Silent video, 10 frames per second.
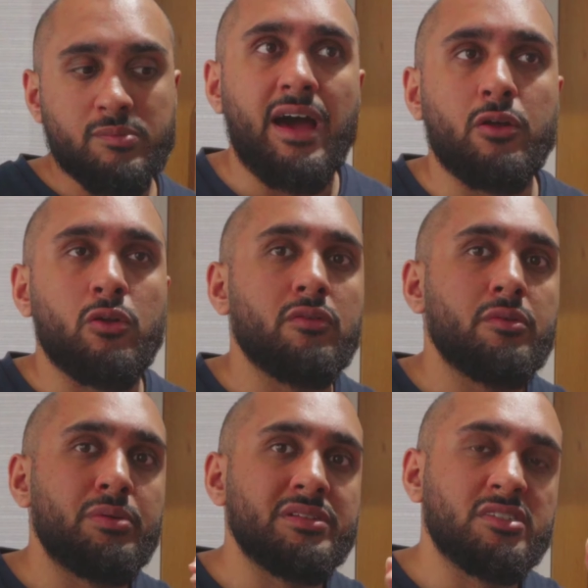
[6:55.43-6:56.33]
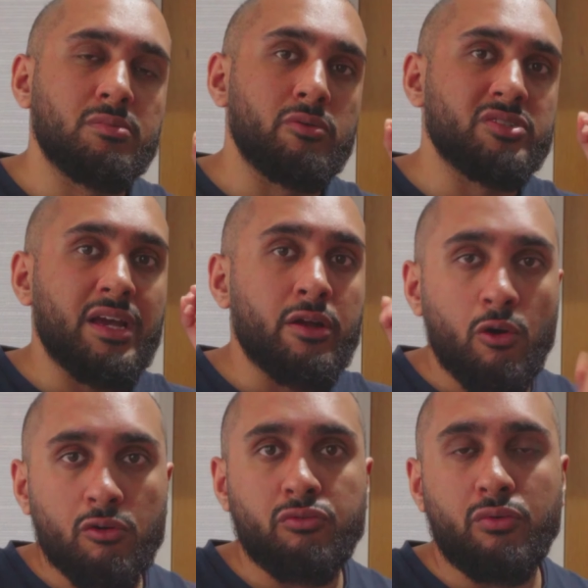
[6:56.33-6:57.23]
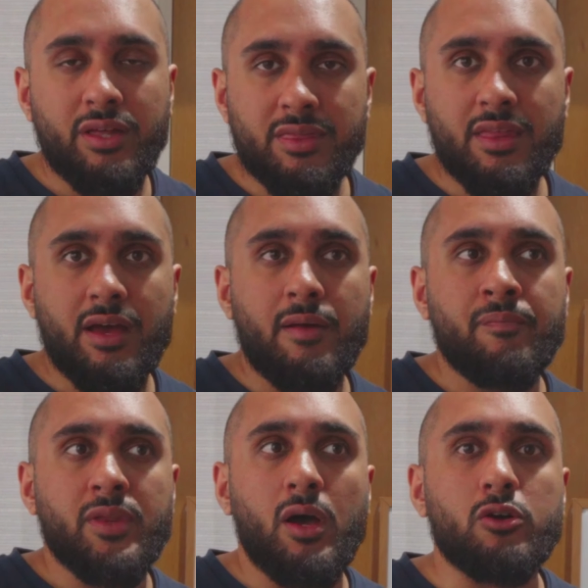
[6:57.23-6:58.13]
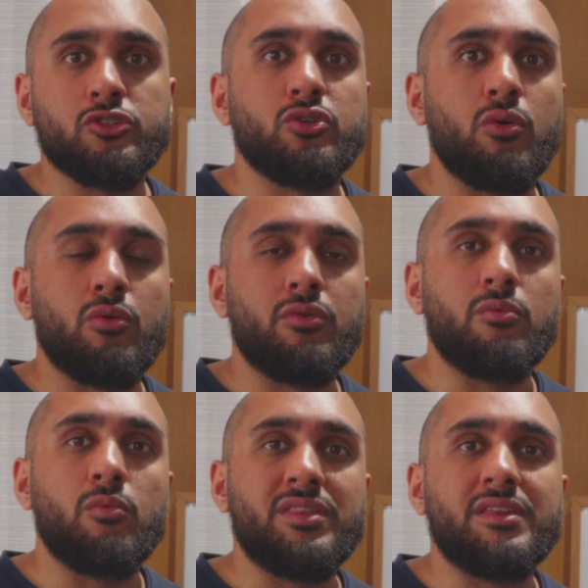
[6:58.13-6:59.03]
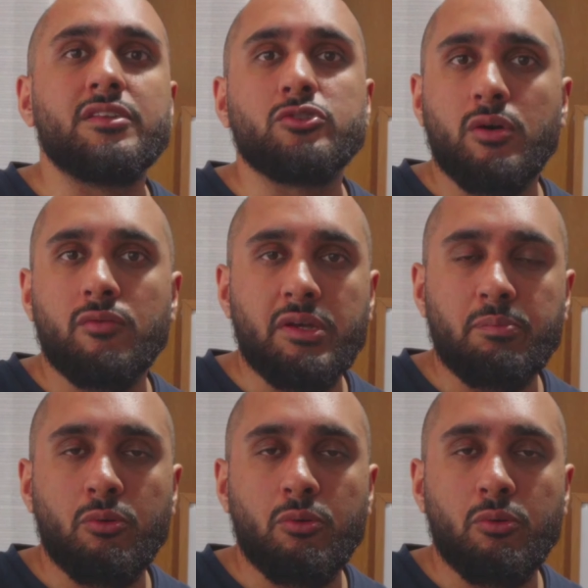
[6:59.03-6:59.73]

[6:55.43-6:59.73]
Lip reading: and a lot of the principles I go through in there are shown within the 12-week